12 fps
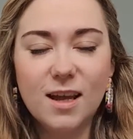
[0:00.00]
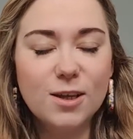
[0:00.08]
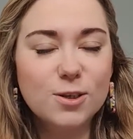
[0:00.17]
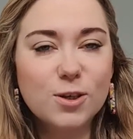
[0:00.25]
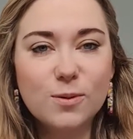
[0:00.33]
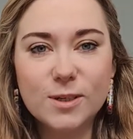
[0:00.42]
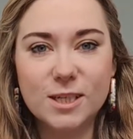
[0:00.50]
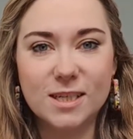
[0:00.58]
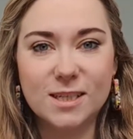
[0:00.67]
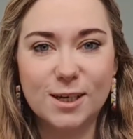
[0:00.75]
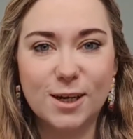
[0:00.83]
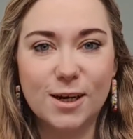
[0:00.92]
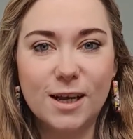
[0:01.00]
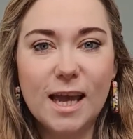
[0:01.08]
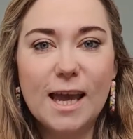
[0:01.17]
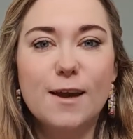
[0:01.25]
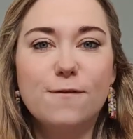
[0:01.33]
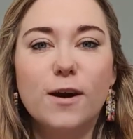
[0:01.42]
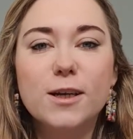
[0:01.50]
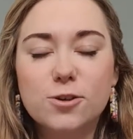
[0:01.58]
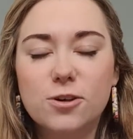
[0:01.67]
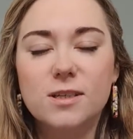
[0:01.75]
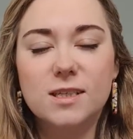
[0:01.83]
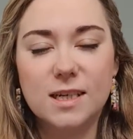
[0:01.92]
So much easier. If I
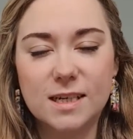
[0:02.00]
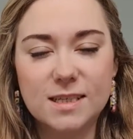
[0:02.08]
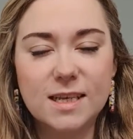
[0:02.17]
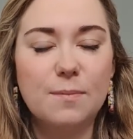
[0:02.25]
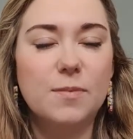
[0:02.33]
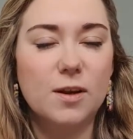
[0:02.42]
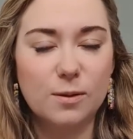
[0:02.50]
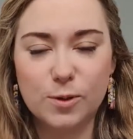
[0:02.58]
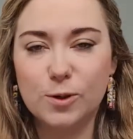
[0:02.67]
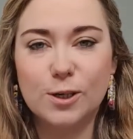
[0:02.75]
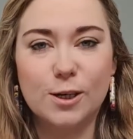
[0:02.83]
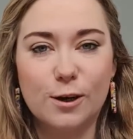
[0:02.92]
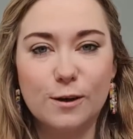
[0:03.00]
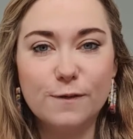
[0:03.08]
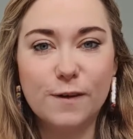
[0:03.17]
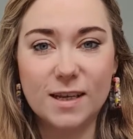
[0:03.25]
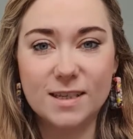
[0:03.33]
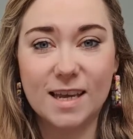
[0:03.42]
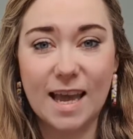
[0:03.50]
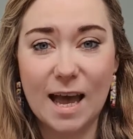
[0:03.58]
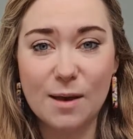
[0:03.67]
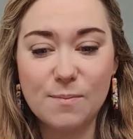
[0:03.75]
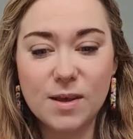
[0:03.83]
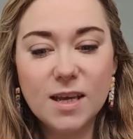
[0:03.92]
trust and accept that I'm good enough as I
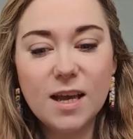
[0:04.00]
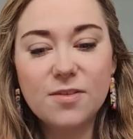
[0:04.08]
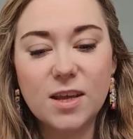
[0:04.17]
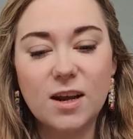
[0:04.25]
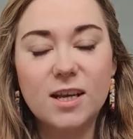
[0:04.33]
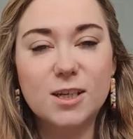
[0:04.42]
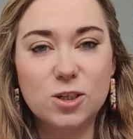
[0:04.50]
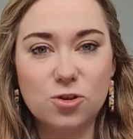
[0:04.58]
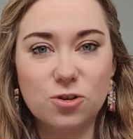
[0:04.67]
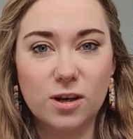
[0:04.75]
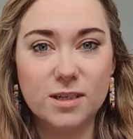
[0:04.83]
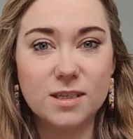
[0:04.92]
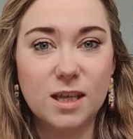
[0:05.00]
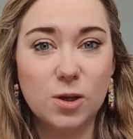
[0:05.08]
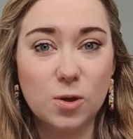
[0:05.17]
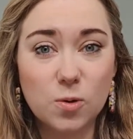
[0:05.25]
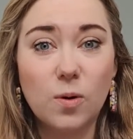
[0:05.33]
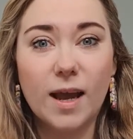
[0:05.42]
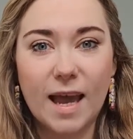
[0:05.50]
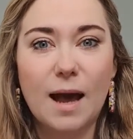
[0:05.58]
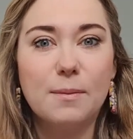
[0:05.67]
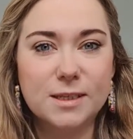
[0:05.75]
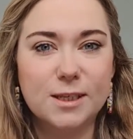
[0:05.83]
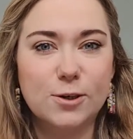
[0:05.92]
am, then I can trust that who I
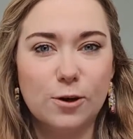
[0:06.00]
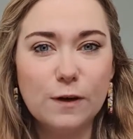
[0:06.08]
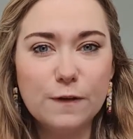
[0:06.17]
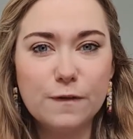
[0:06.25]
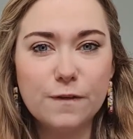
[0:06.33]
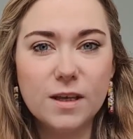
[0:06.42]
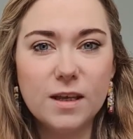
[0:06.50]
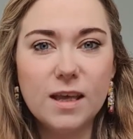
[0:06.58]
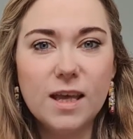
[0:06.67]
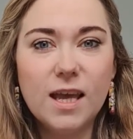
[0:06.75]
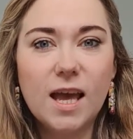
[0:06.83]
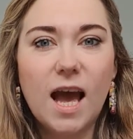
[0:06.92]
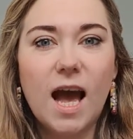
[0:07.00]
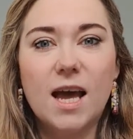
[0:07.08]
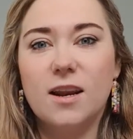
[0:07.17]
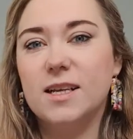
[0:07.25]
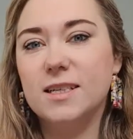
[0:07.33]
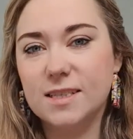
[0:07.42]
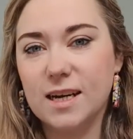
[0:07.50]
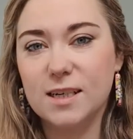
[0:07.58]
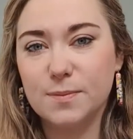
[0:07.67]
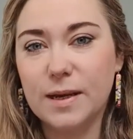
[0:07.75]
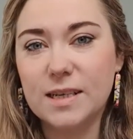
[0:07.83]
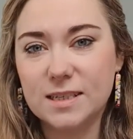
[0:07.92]
am is enough, and I can start
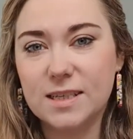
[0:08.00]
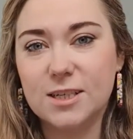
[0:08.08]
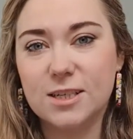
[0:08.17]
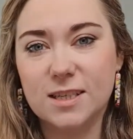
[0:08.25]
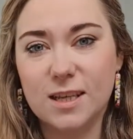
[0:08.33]
to make decisions